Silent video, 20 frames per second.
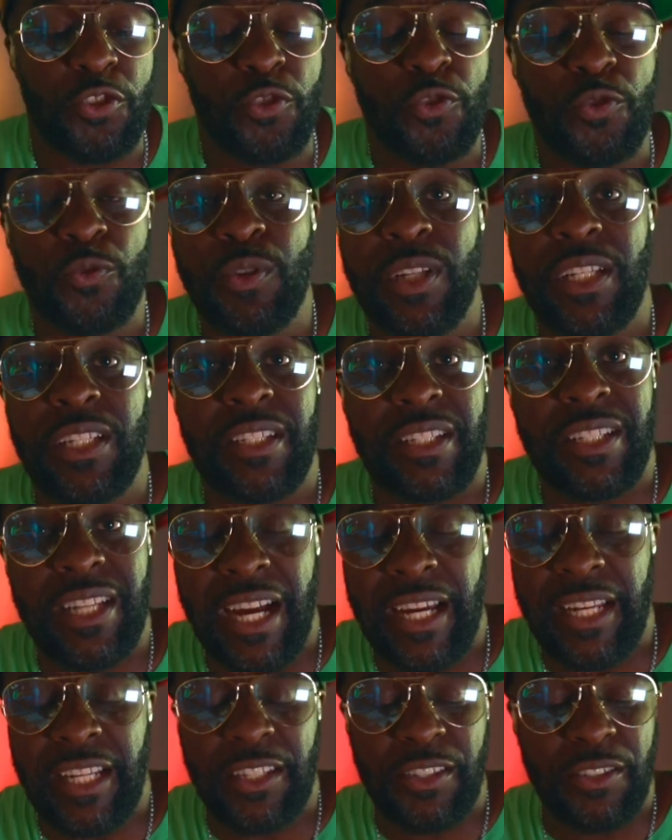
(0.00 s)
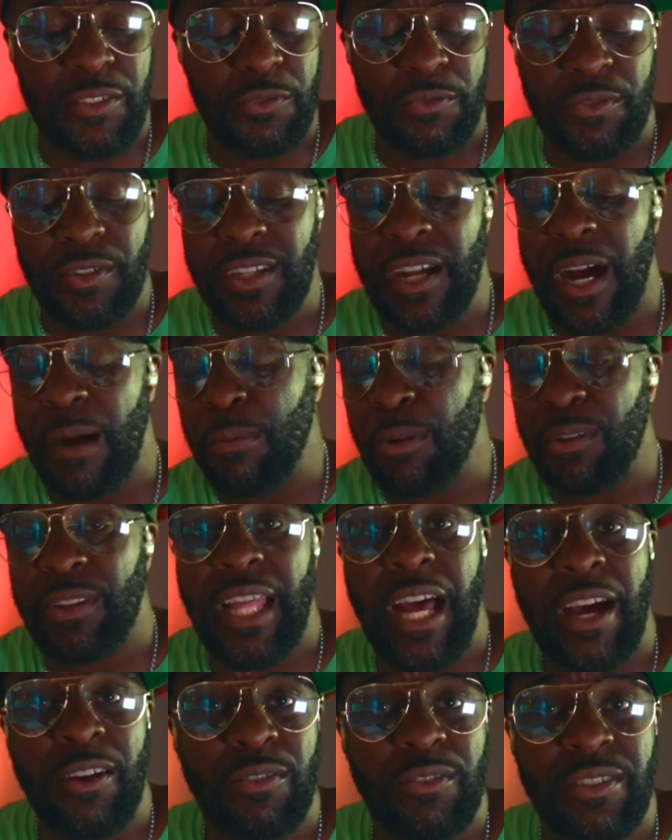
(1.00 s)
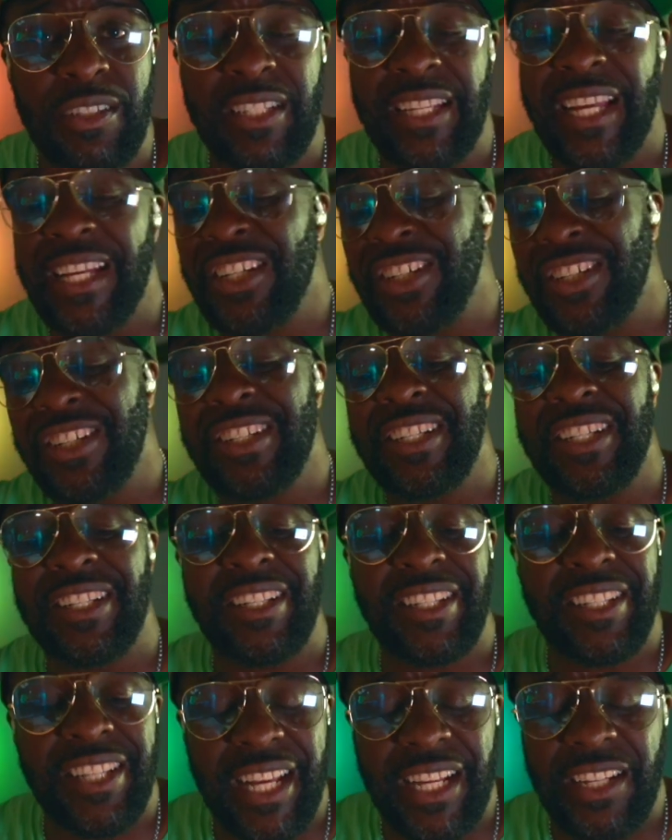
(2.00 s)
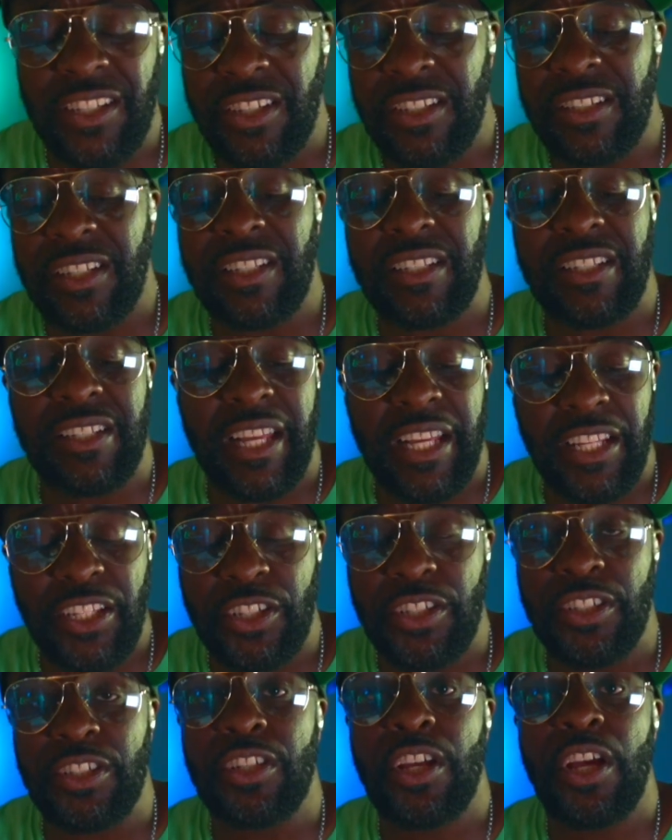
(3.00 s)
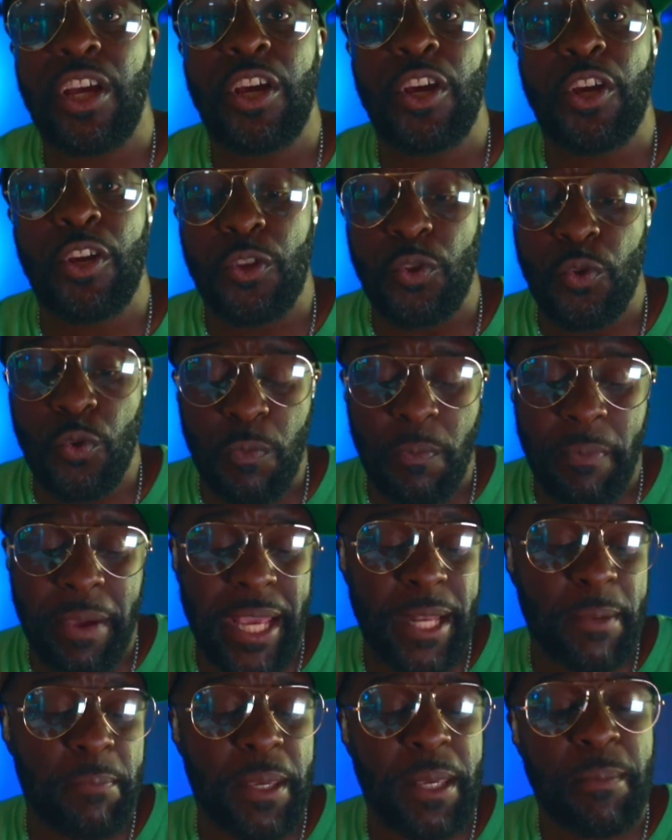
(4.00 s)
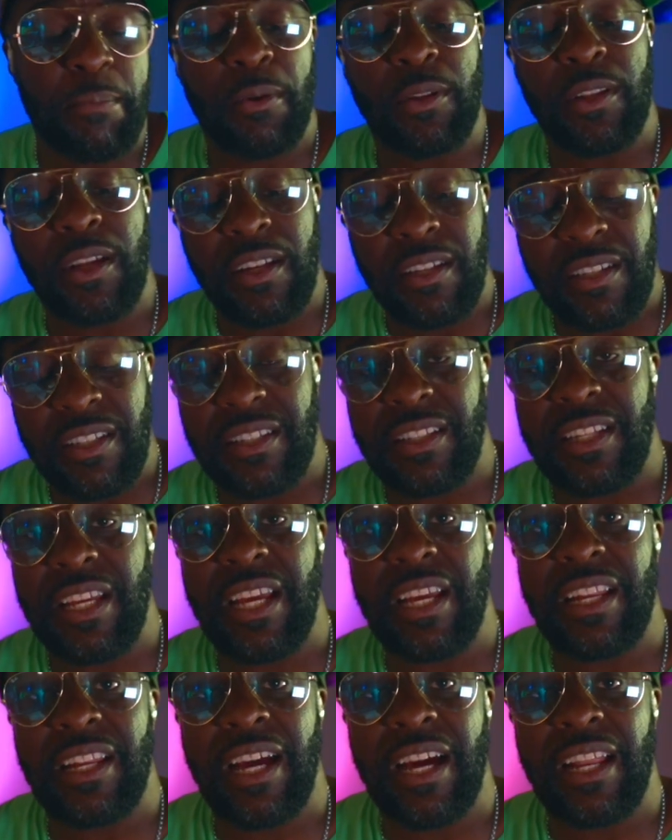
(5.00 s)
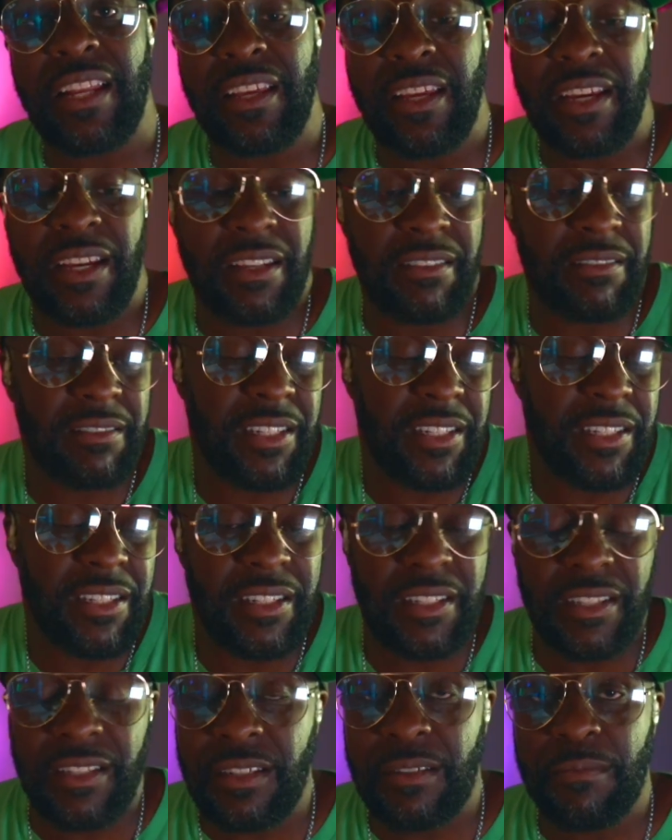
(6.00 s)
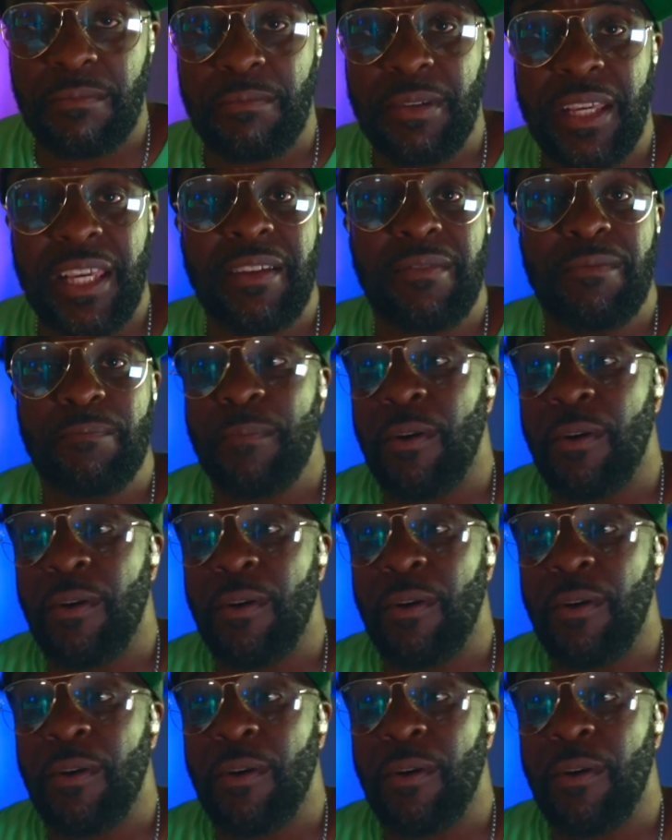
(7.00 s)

you decided to double down on sanctions and sanctions and sanctions. You made people understand that, yeah, listen, being